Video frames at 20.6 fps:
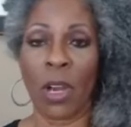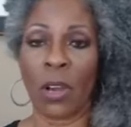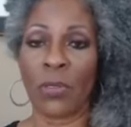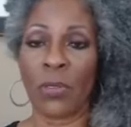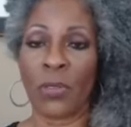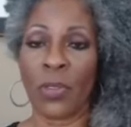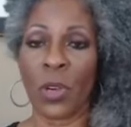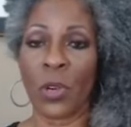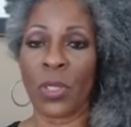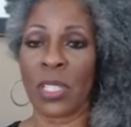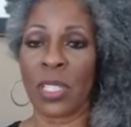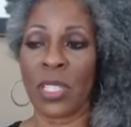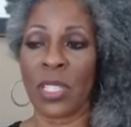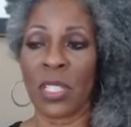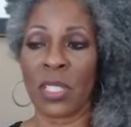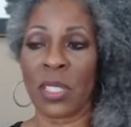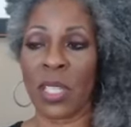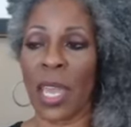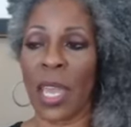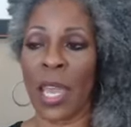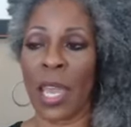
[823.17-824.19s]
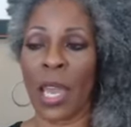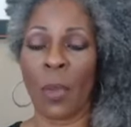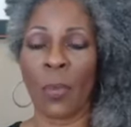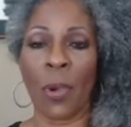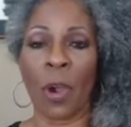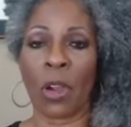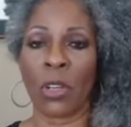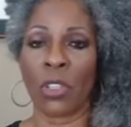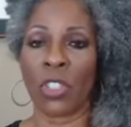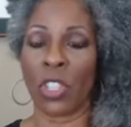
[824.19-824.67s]
folks in his camp
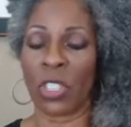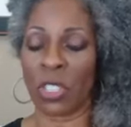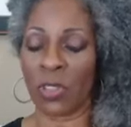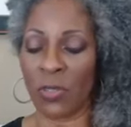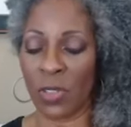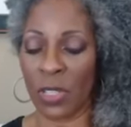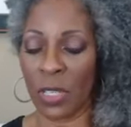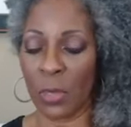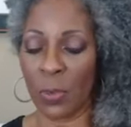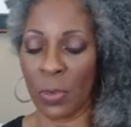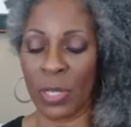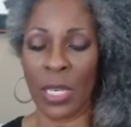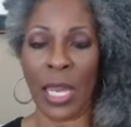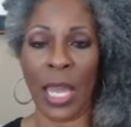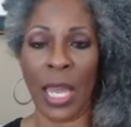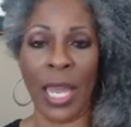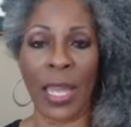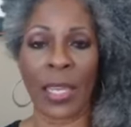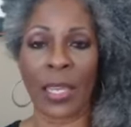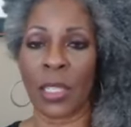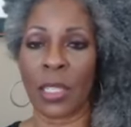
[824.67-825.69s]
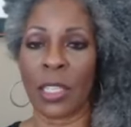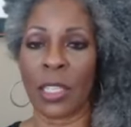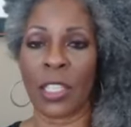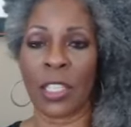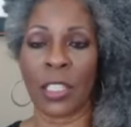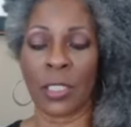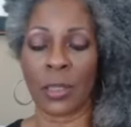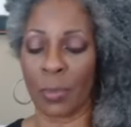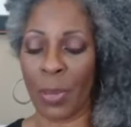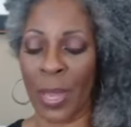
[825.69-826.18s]
are just flipping like
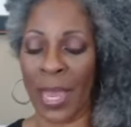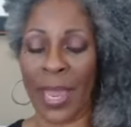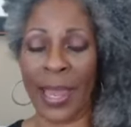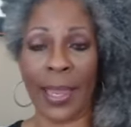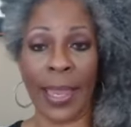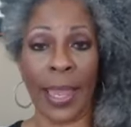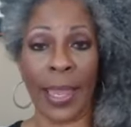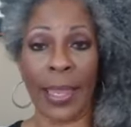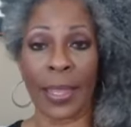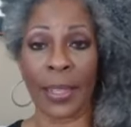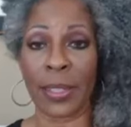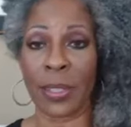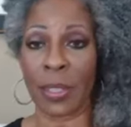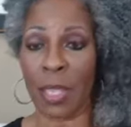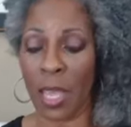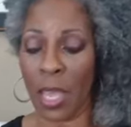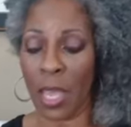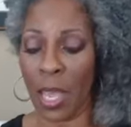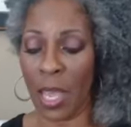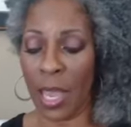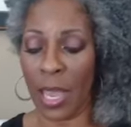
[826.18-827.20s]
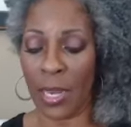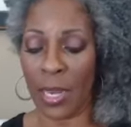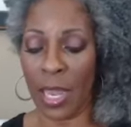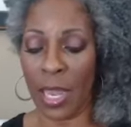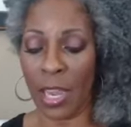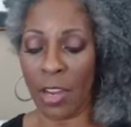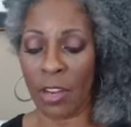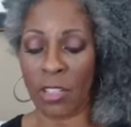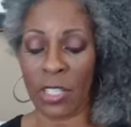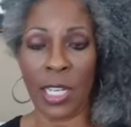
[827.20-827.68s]
pancakes. And
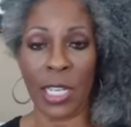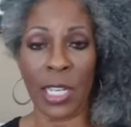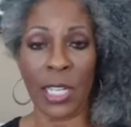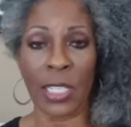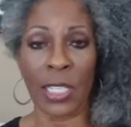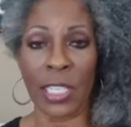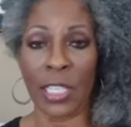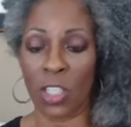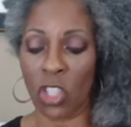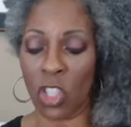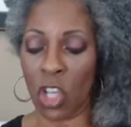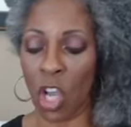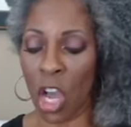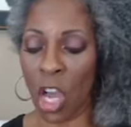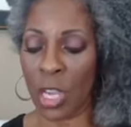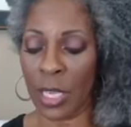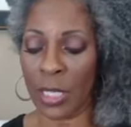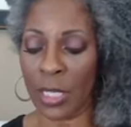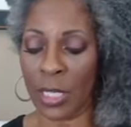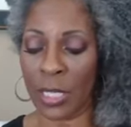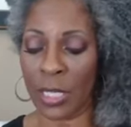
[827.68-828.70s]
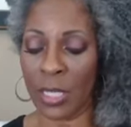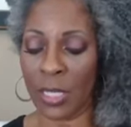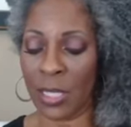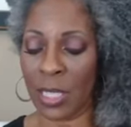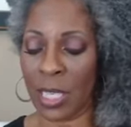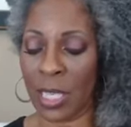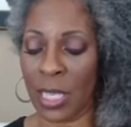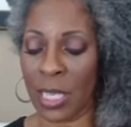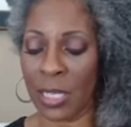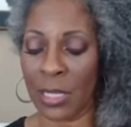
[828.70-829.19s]
they are telling and talking, and this
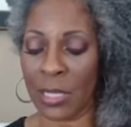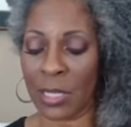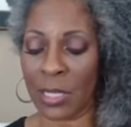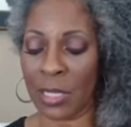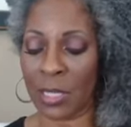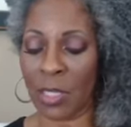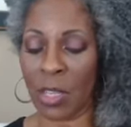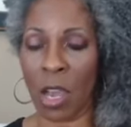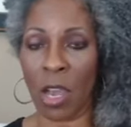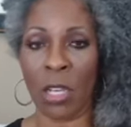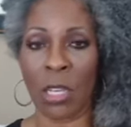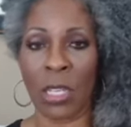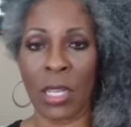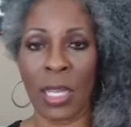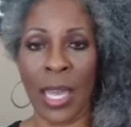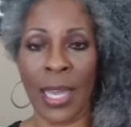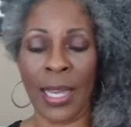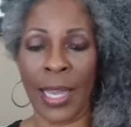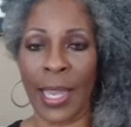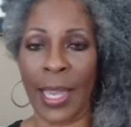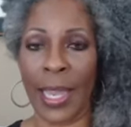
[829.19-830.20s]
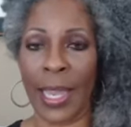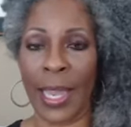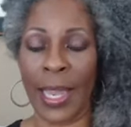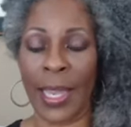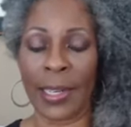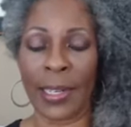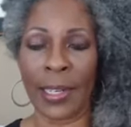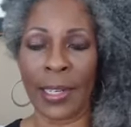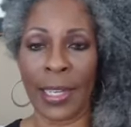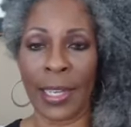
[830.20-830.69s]
thing is doggone like an
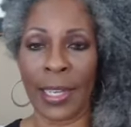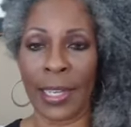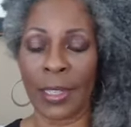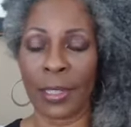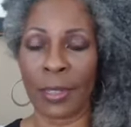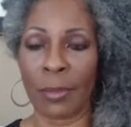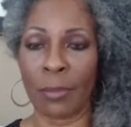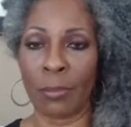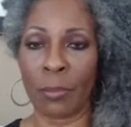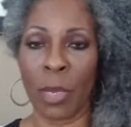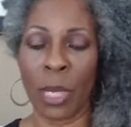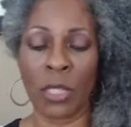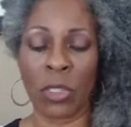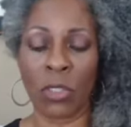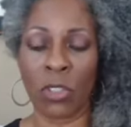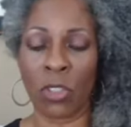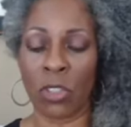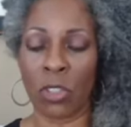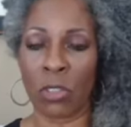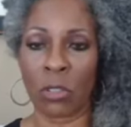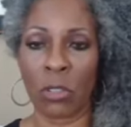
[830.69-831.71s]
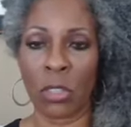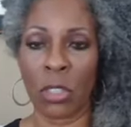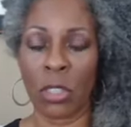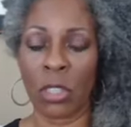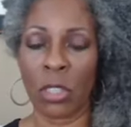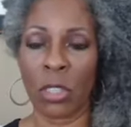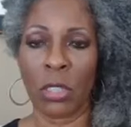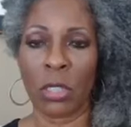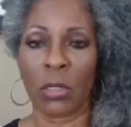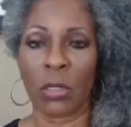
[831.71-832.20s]
8-legged monster.
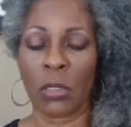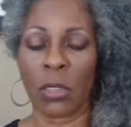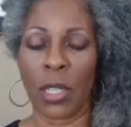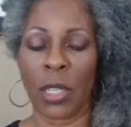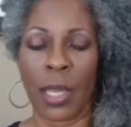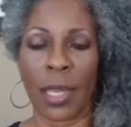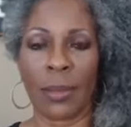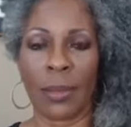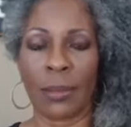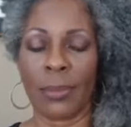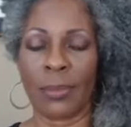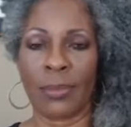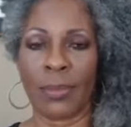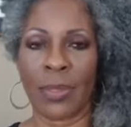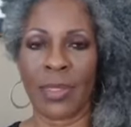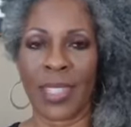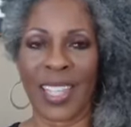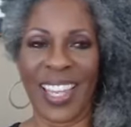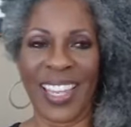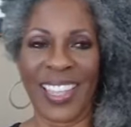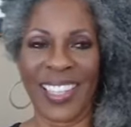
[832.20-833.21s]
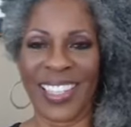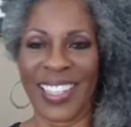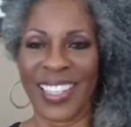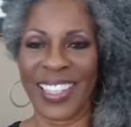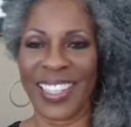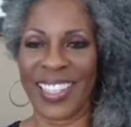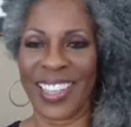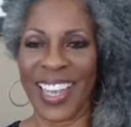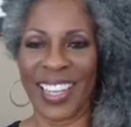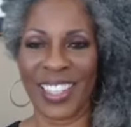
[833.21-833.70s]

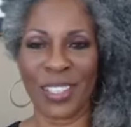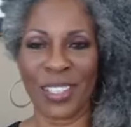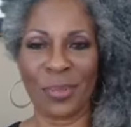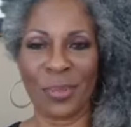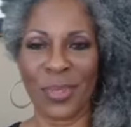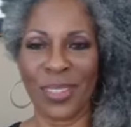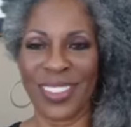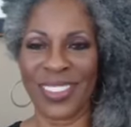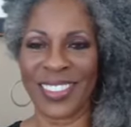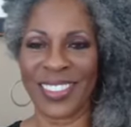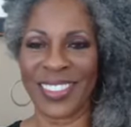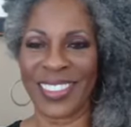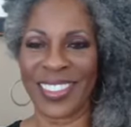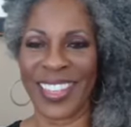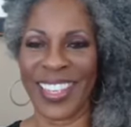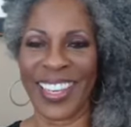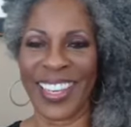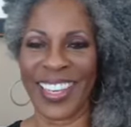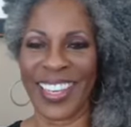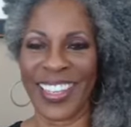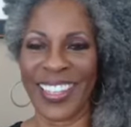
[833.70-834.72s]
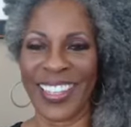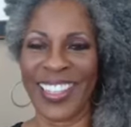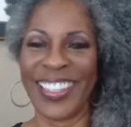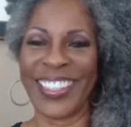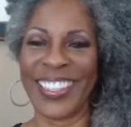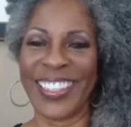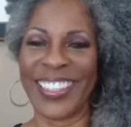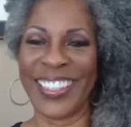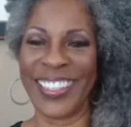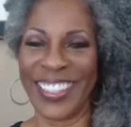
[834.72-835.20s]
8-legged octopus? Yeah,
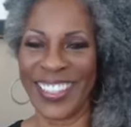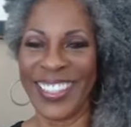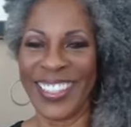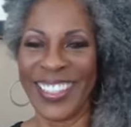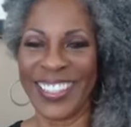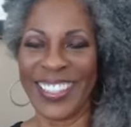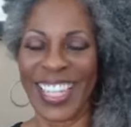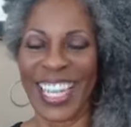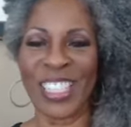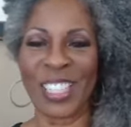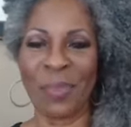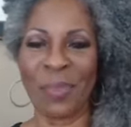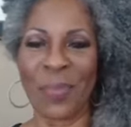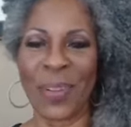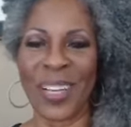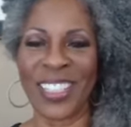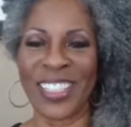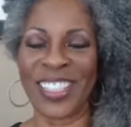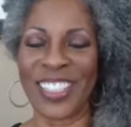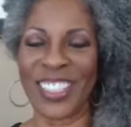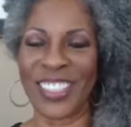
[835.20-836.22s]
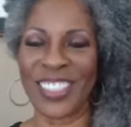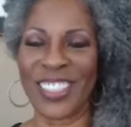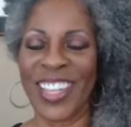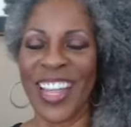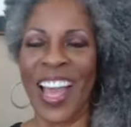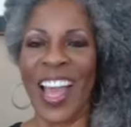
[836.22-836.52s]
that's a monster.